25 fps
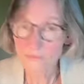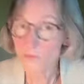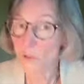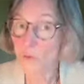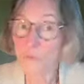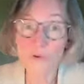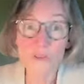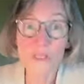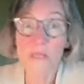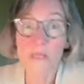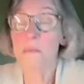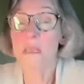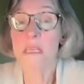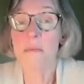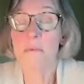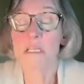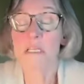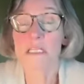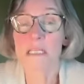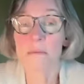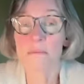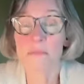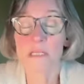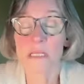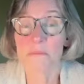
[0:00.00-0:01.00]
or they maybe
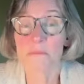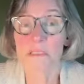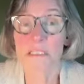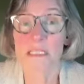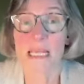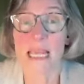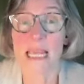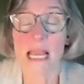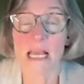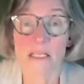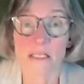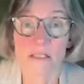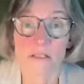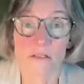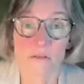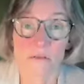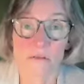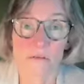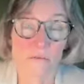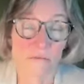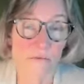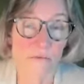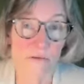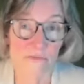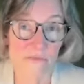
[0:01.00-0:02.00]
sometimes they ask
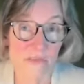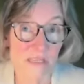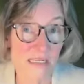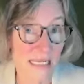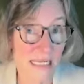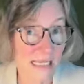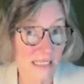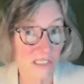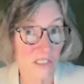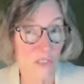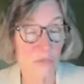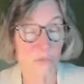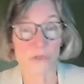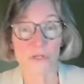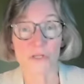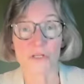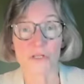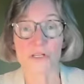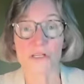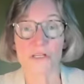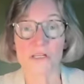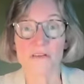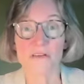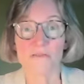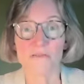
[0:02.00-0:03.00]
the next
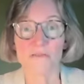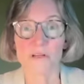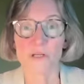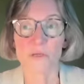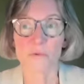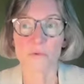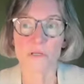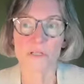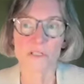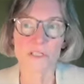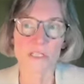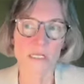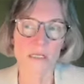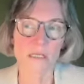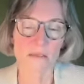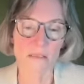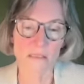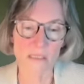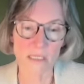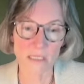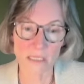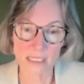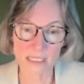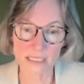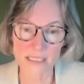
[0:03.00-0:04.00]
question, a different question, and
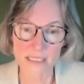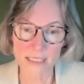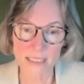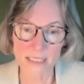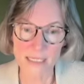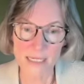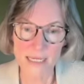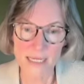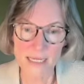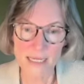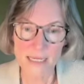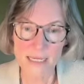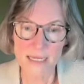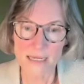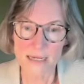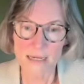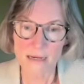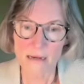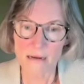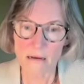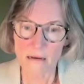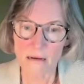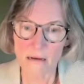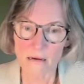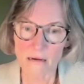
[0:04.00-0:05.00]
then I say,
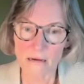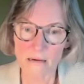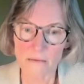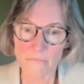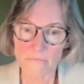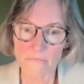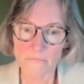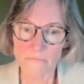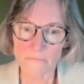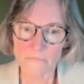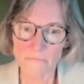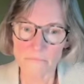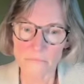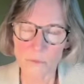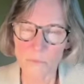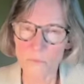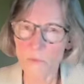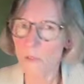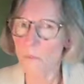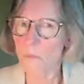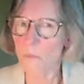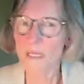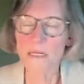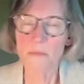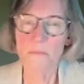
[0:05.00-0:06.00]

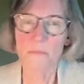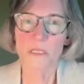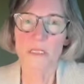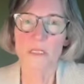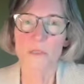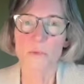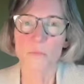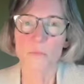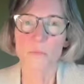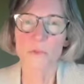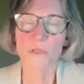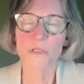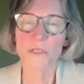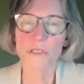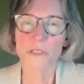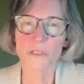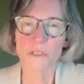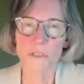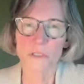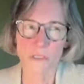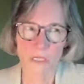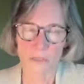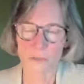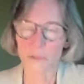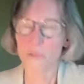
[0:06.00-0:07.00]
well, wait a minute. You
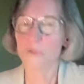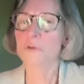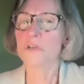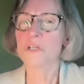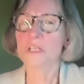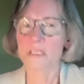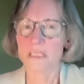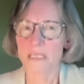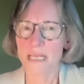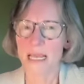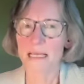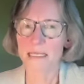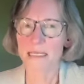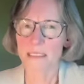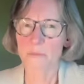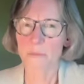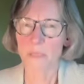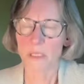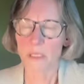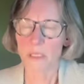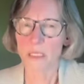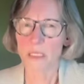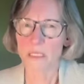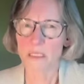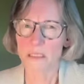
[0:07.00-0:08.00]
just asked
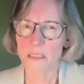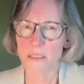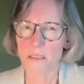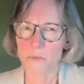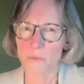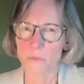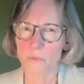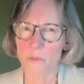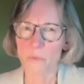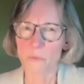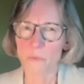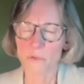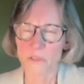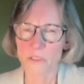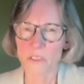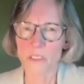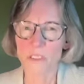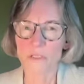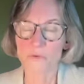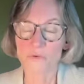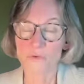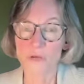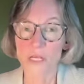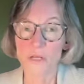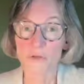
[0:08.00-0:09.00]
me this. We were
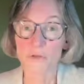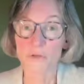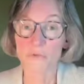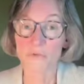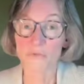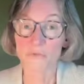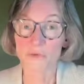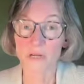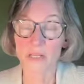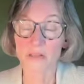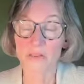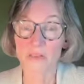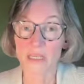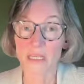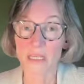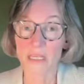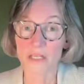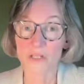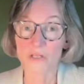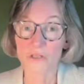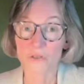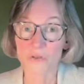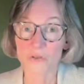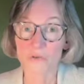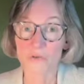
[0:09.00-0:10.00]
still trying to find the
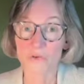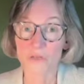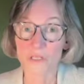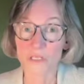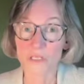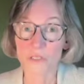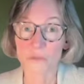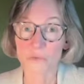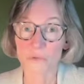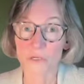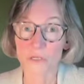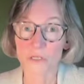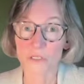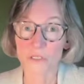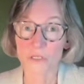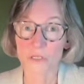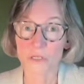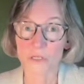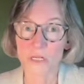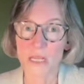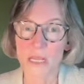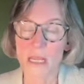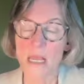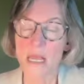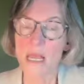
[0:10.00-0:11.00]
answer to this
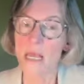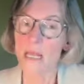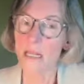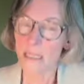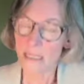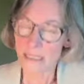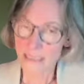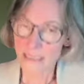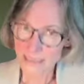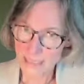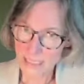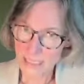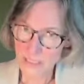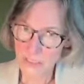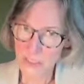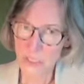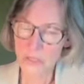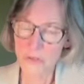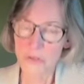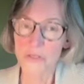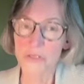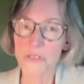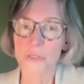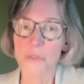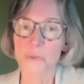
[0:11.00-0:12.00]
question. Let's answer
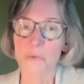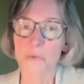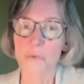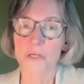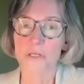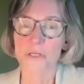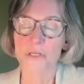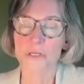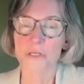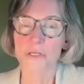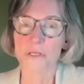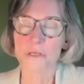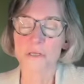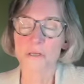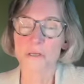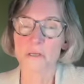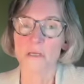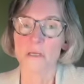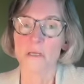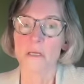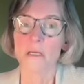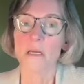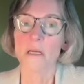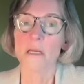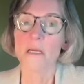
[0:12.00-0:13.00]
this question,
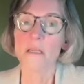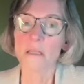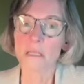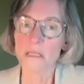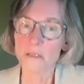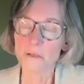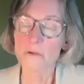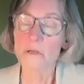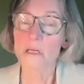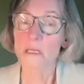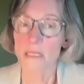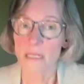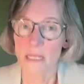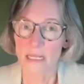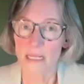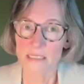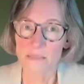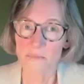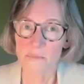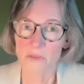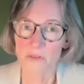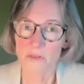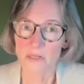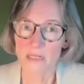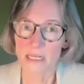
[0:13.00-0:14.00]
and then you can ask
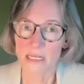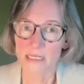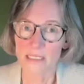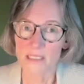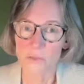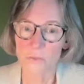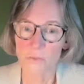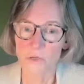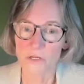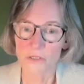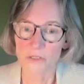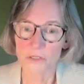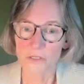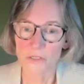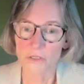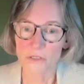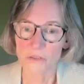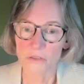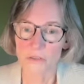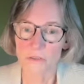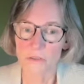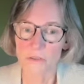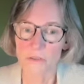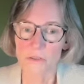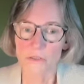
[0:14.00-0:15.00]
me the next question.
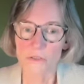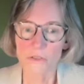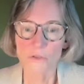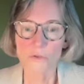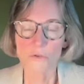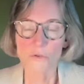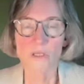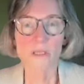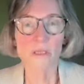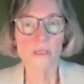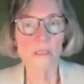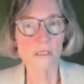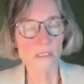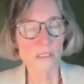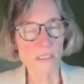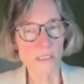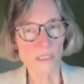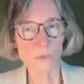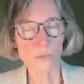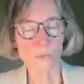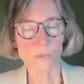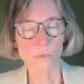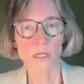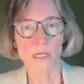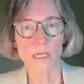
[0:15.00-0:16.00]
So in
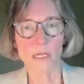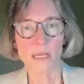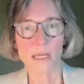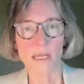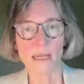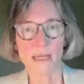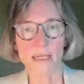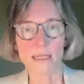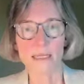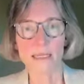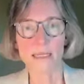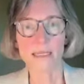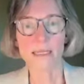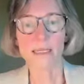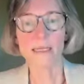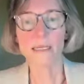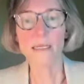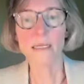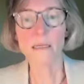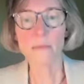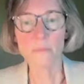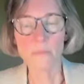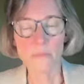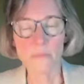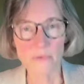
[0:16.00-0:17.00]
this way, I
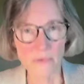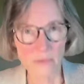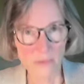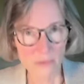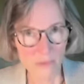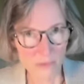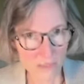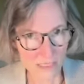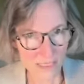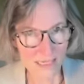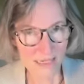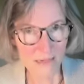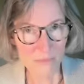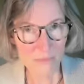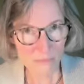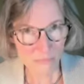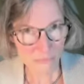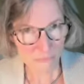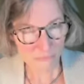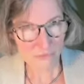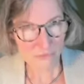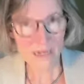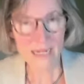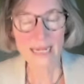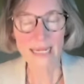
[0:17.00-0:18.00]
keep their
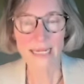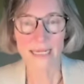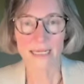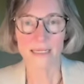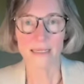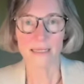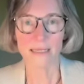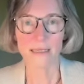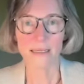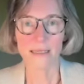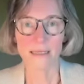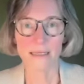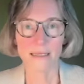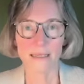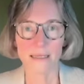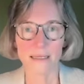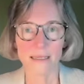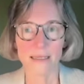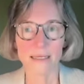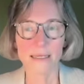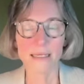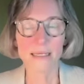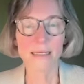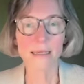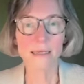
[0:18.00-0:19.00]
brain
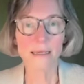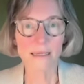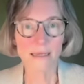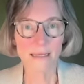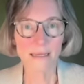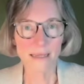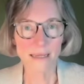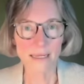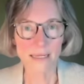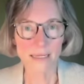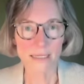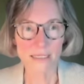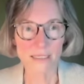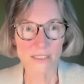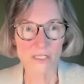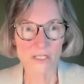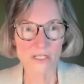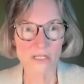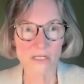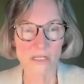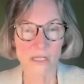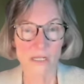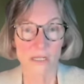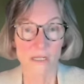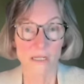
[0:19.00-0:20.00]

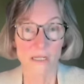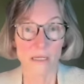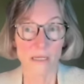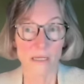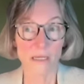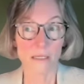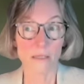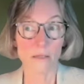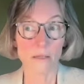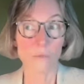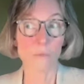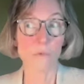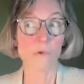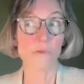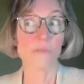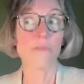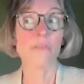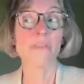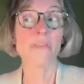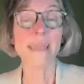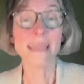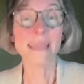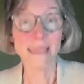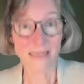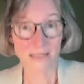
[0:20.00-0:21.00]
engaged in what
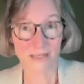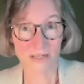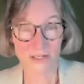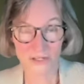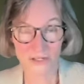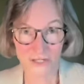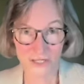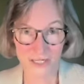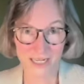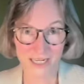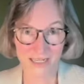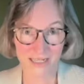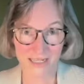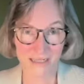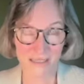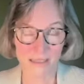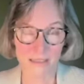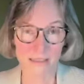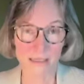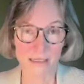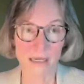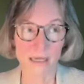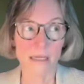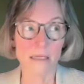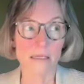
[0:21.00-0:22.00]
they initiated.
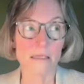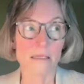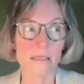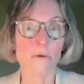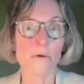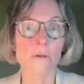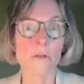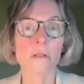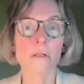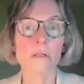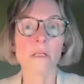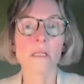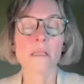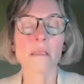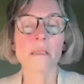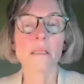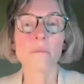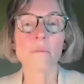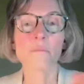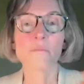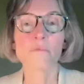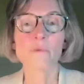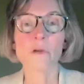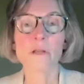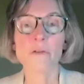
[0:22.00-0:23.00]
I don't let
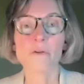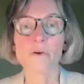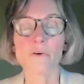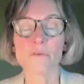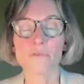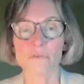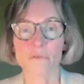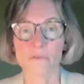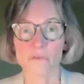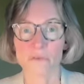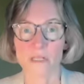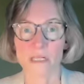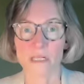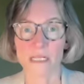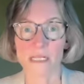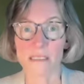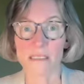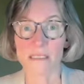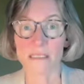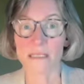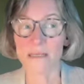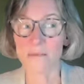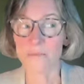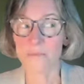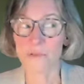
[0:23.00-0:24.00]
them run off to the
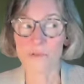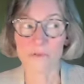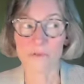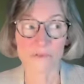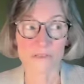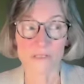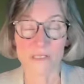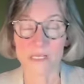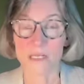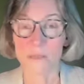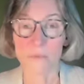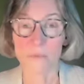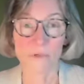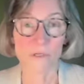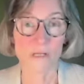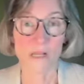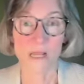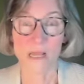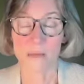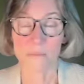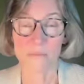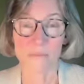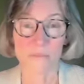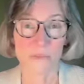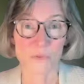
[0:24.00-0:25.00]
next thing, because that's what
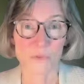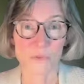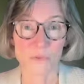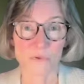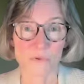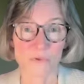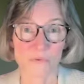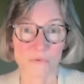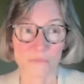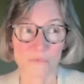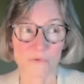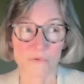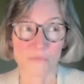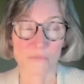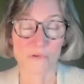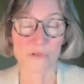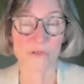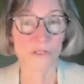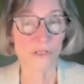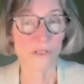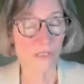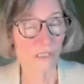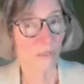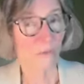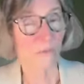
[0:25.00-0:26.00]
happens with,
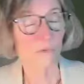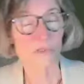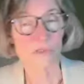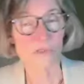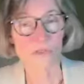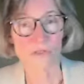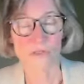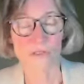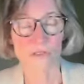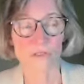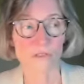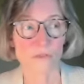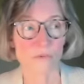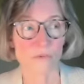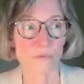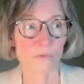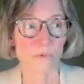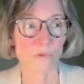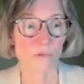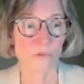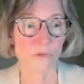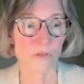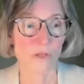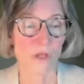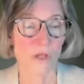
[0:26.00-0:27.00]
particularly with children
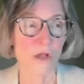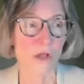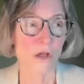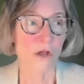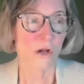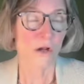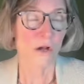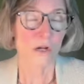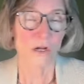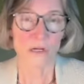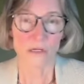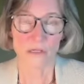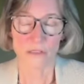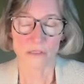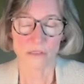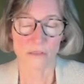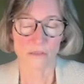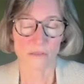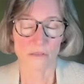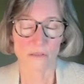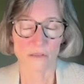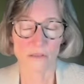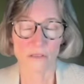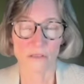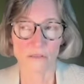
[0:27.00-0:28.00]
with
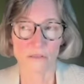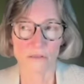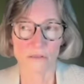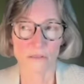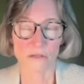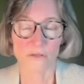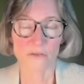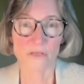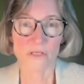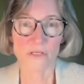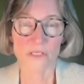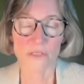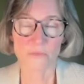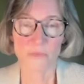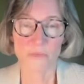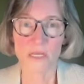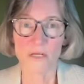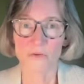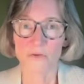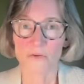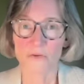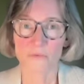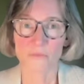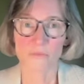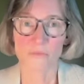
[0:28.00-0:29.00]
on the
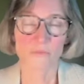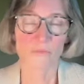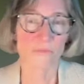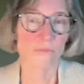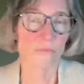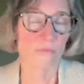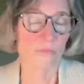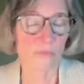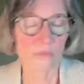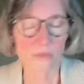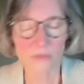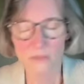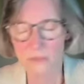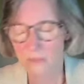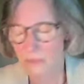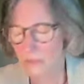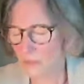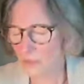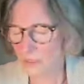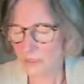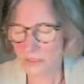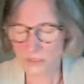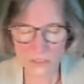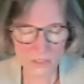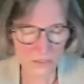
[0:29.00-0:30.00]
spectrum.
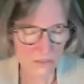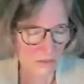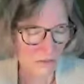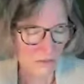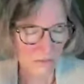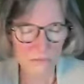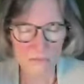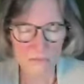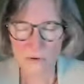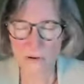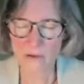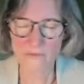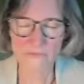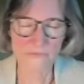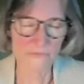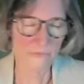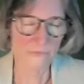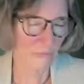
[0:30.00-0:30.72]
They just go off